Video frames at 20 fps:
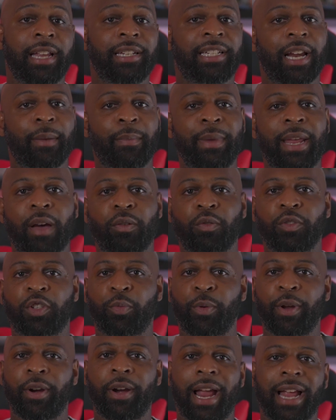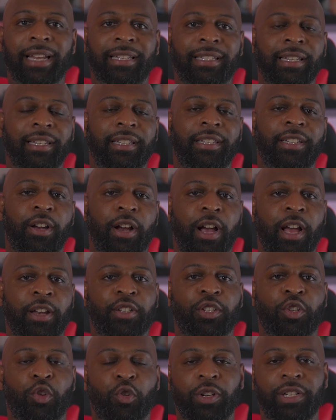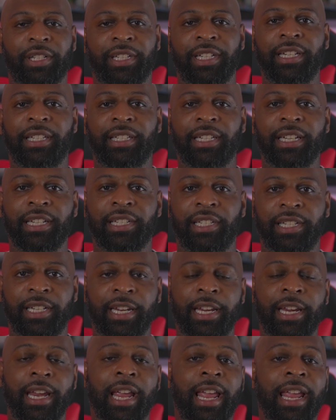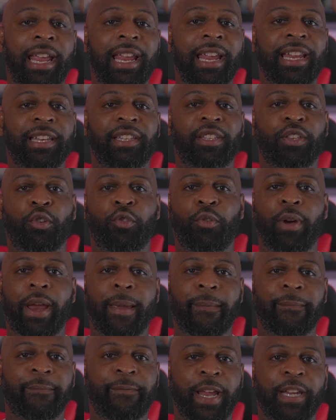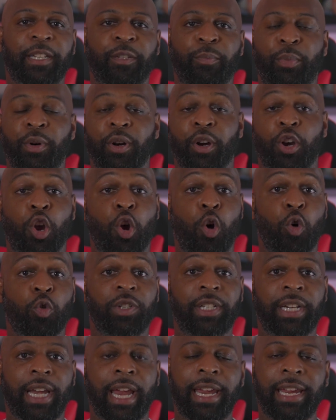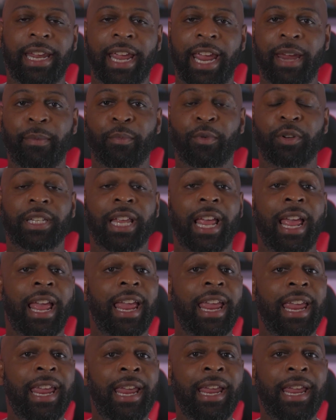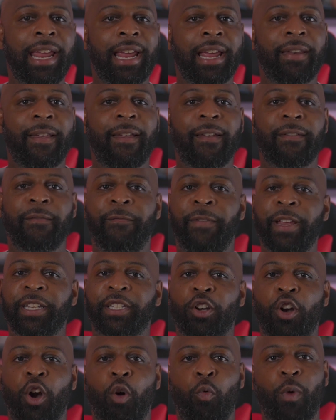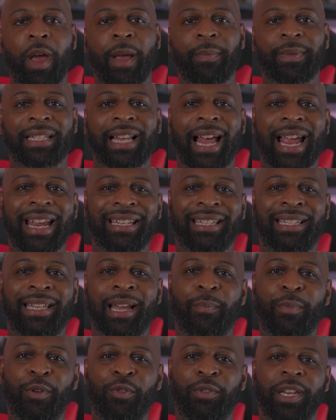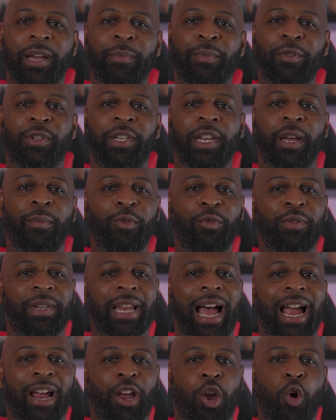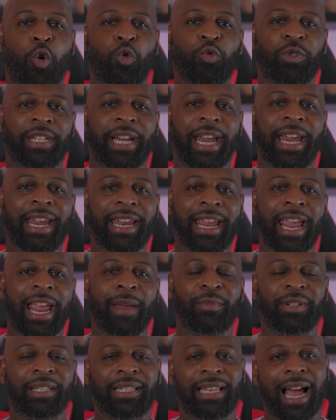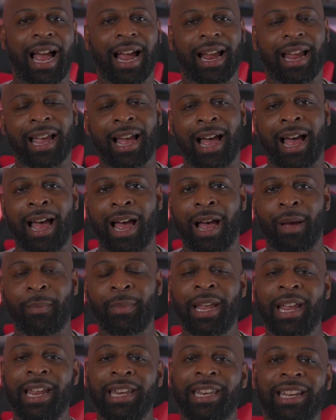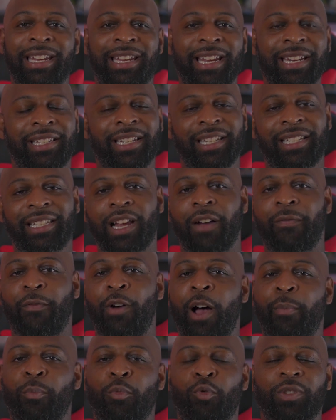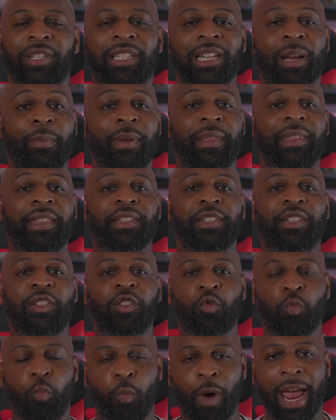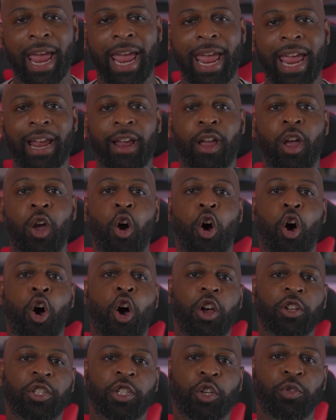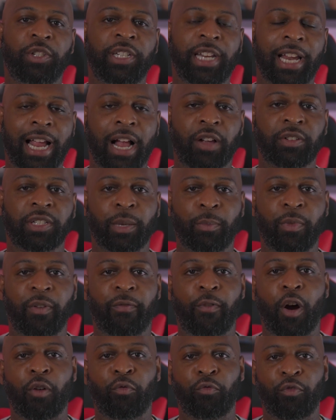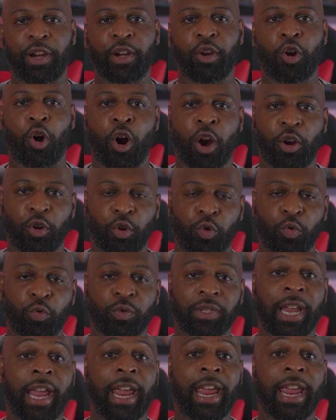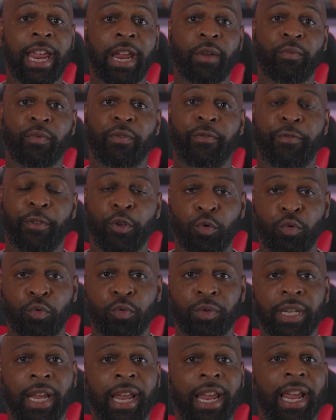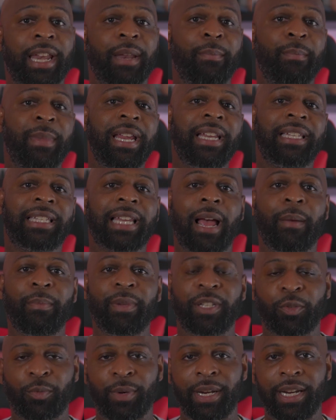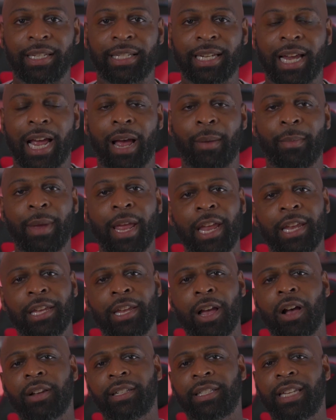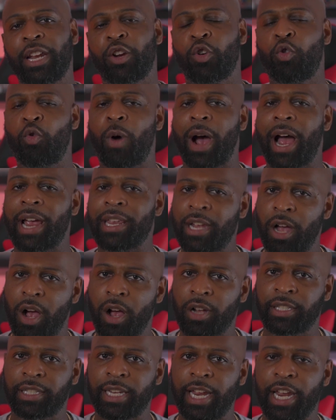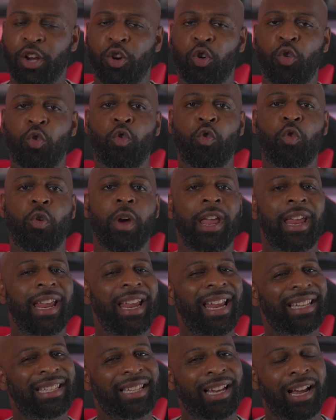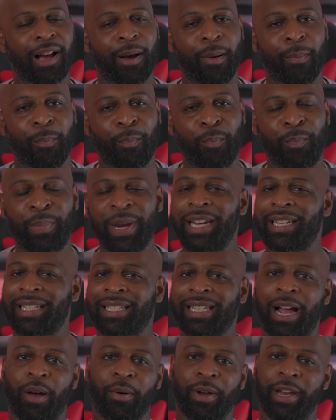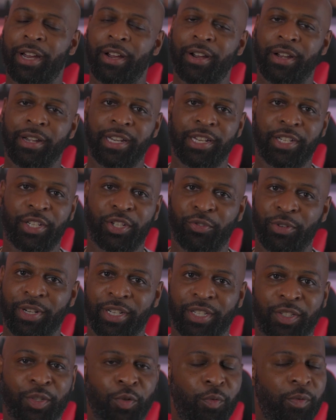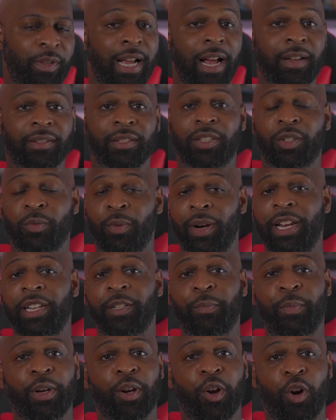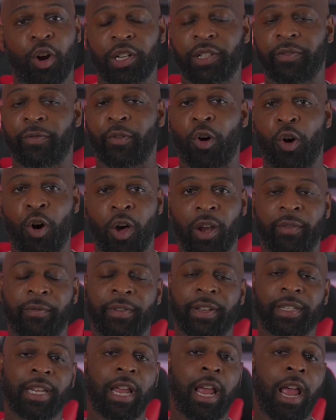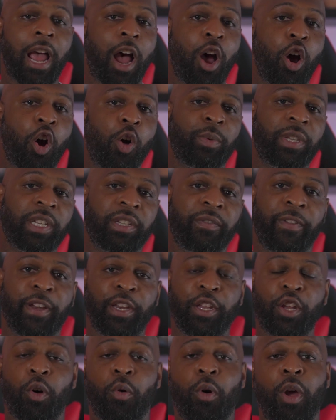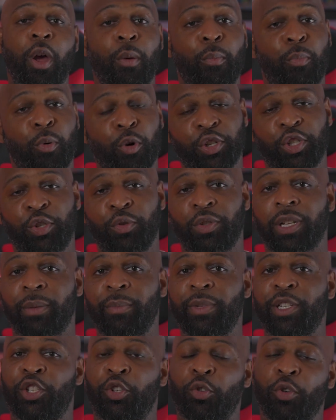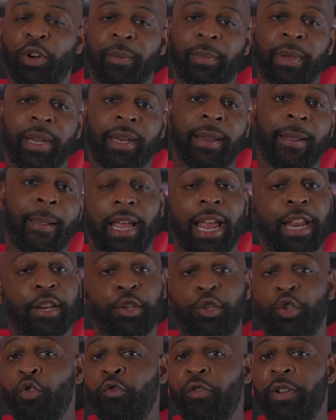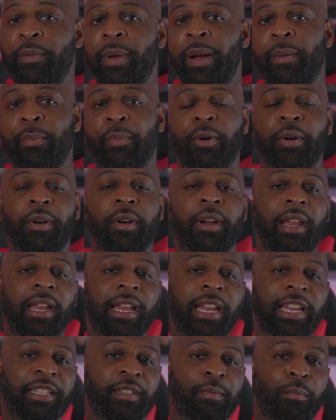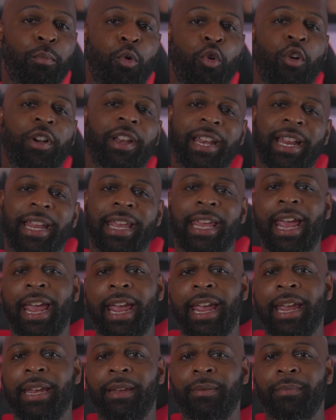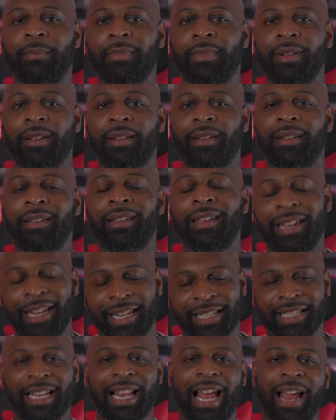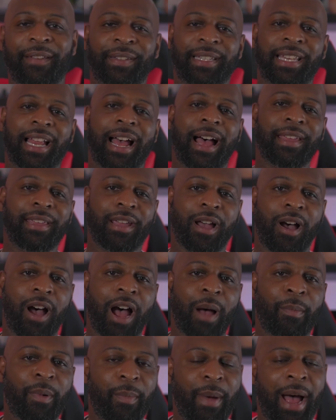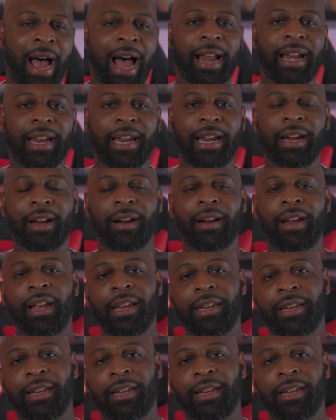Check me out on Twitter at sincere_GCG, Instagram, Facebook, GoldChainGamers, and visit our website, www.goldchaingamers.com, to get yourself up on some of this swag. Also, check out some of our written articles and reviews. In the meantime, between time, y'all stay cool how y'all stay cool. It's a beast out here in these streets. 2020 has been harsh for all of us. I hope this video brought you some enjoyment. And do remember, it's more than a game. It's a lifestyle, y'all. I'm up out of here.